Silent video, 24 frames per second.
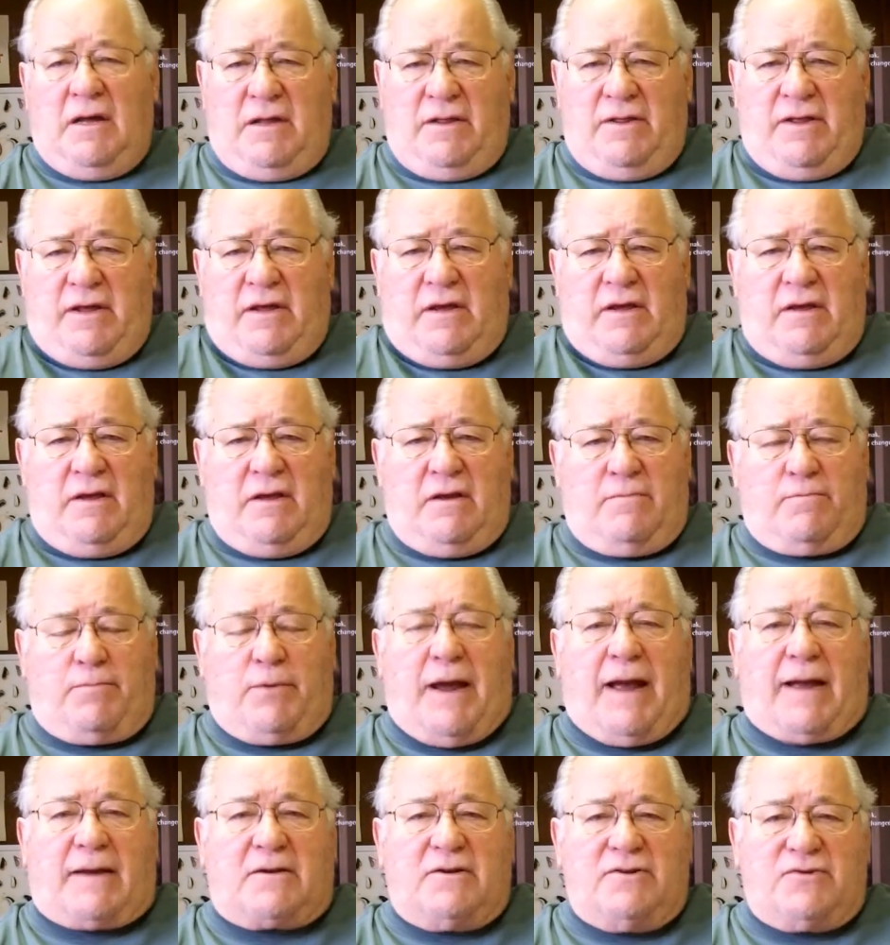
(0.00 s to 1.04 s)
the
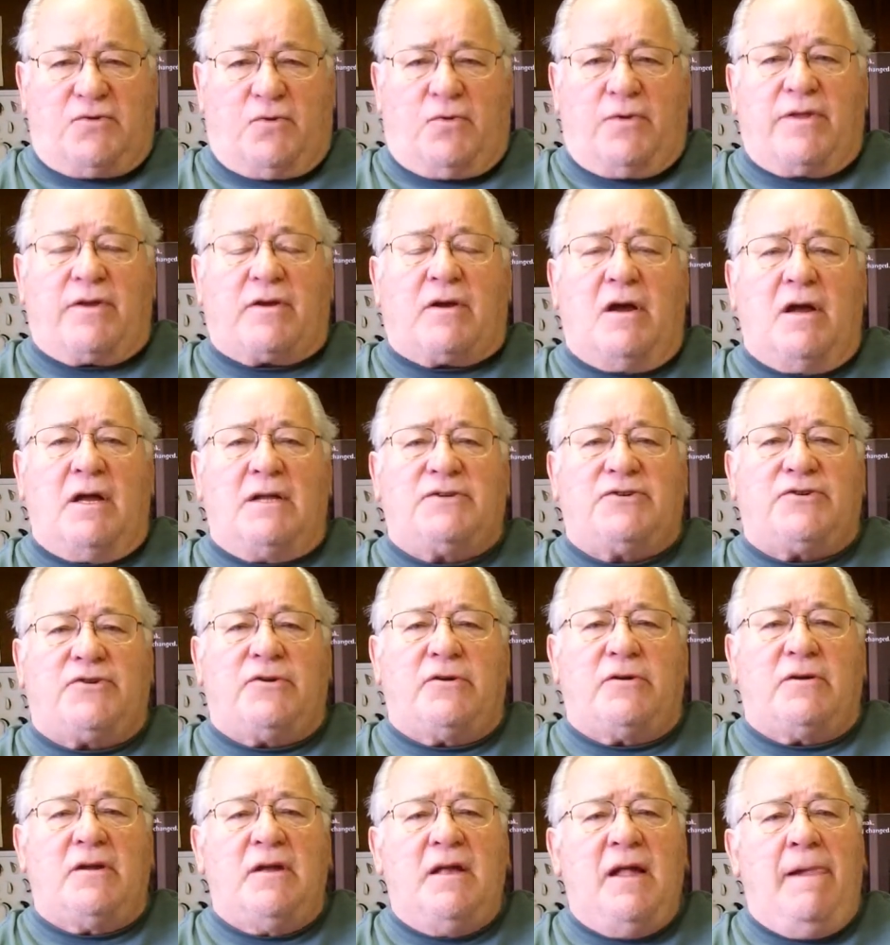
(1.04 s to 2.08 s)
practice or the
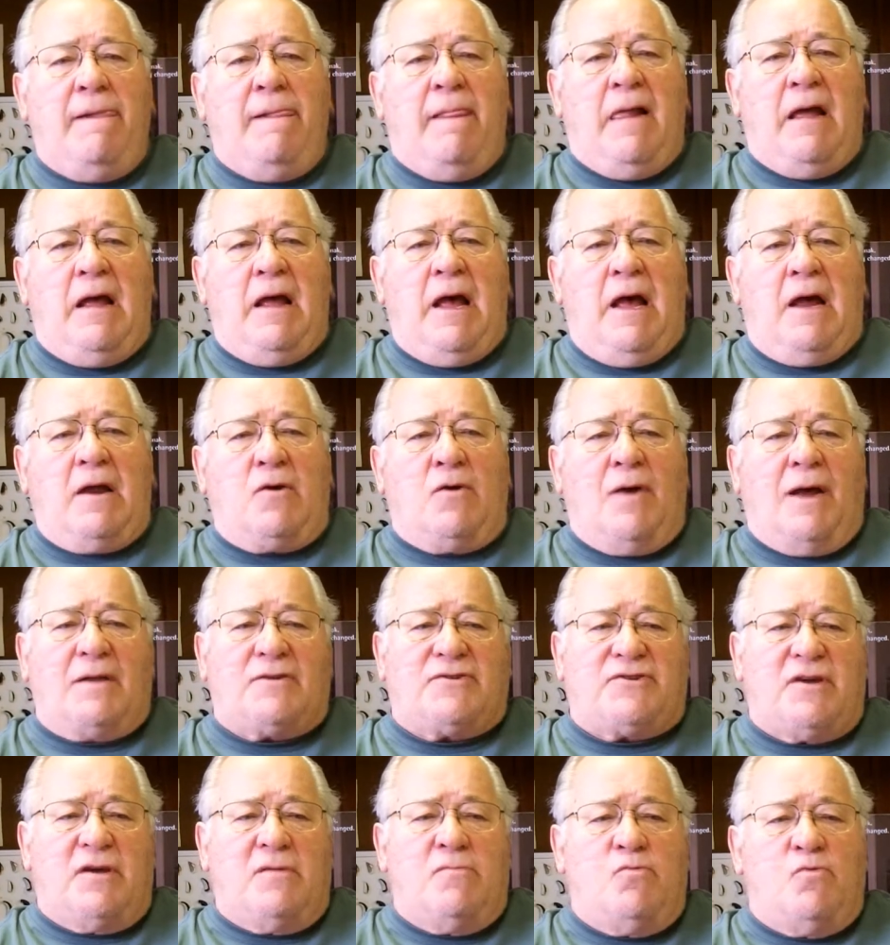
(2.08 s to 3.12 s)
concert and go out
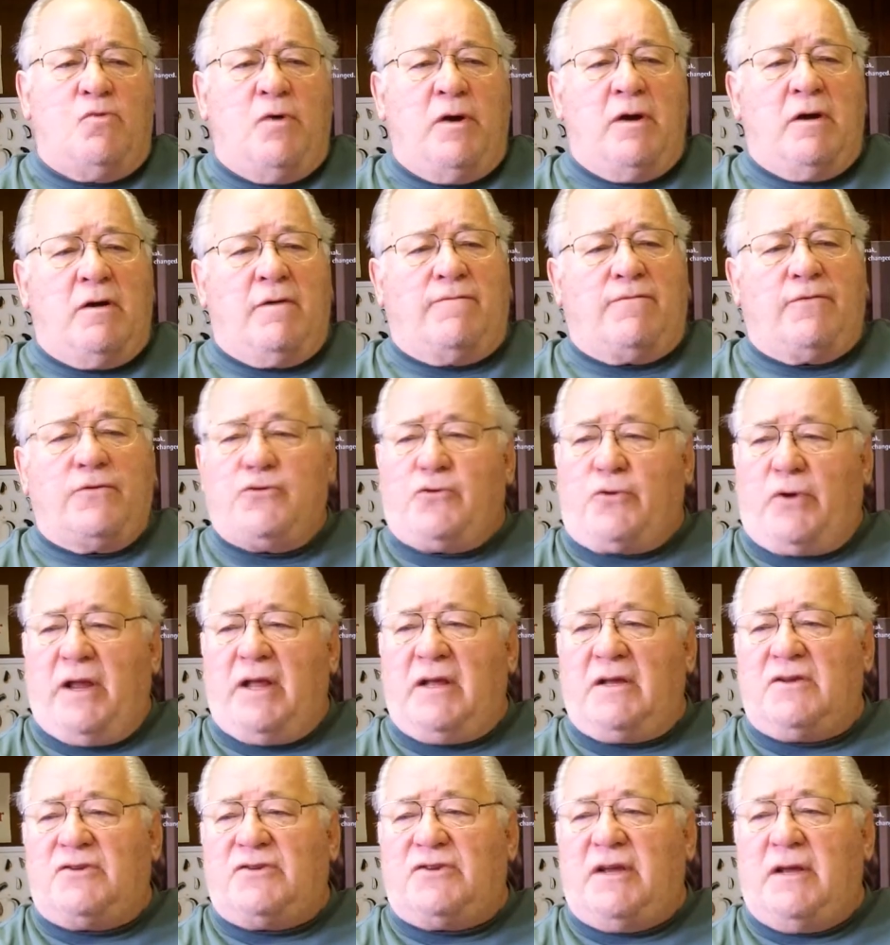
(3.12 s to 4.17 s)
somewhere for
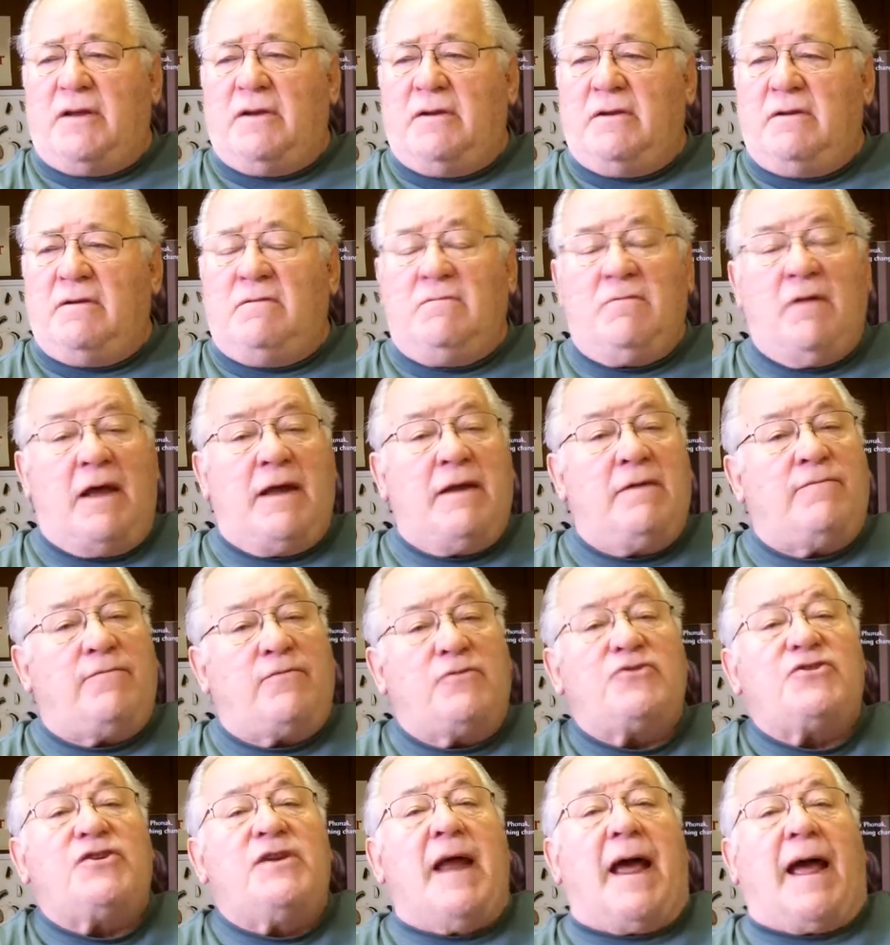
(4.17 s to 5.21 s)
drinks and
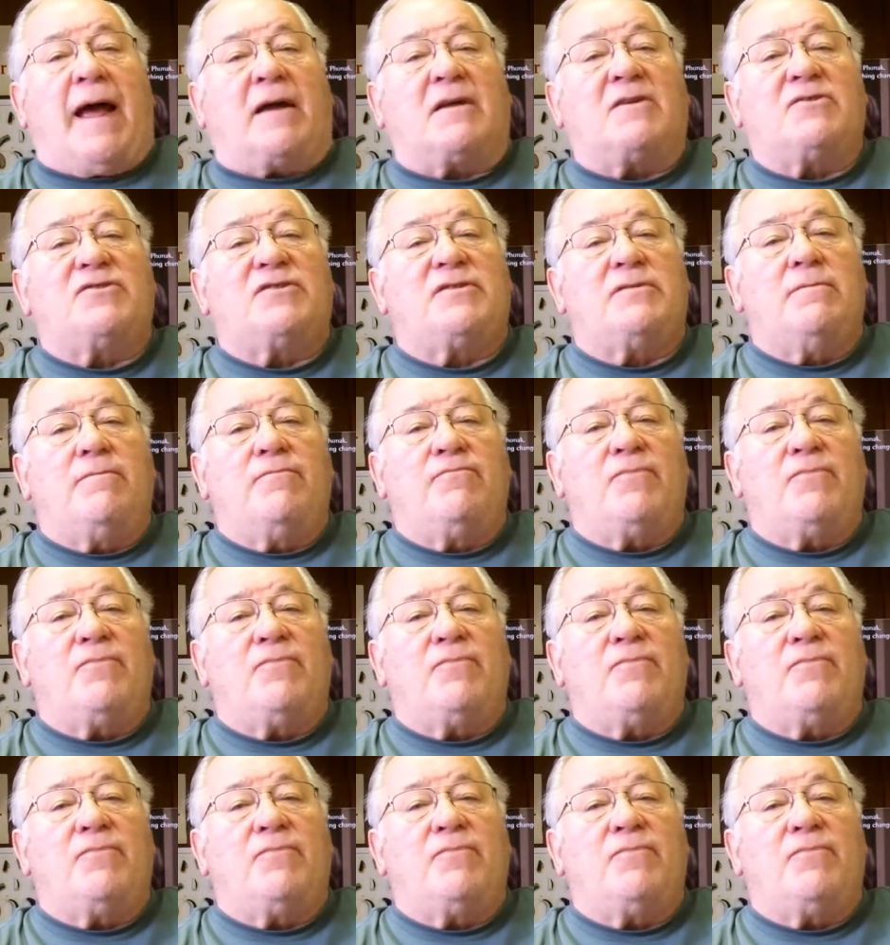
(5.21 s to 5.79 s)
for snacks.